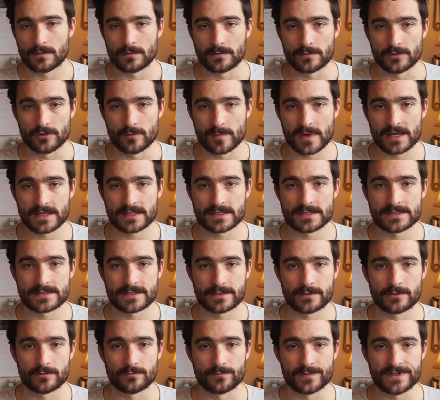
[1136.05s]
You might
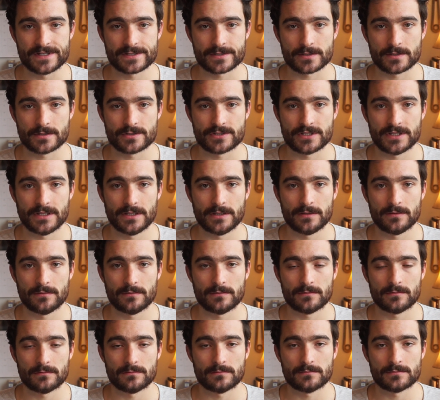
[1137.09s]
consider researching
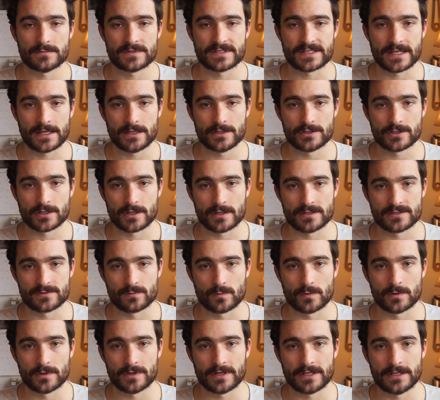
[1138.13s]
St. John's
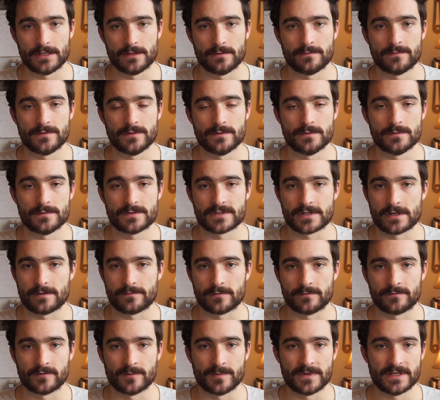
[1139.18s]
wort if you
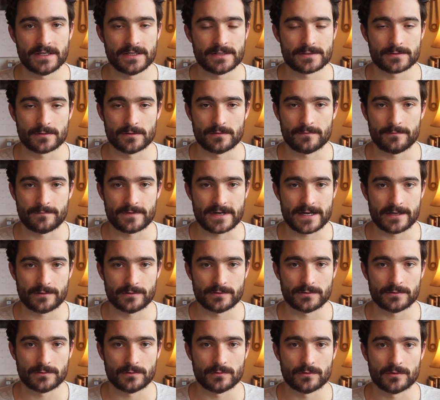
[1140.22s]
suffer from any sort of
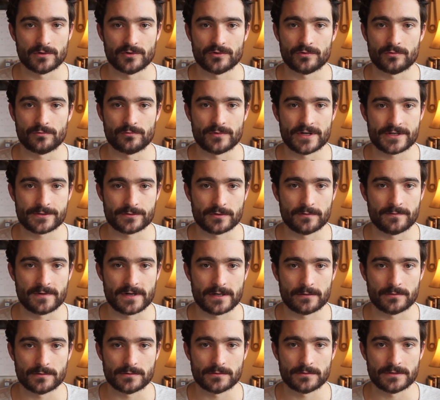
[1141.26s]
viral or
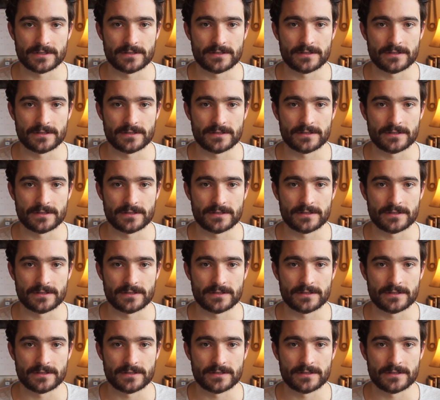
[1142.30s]
retroviral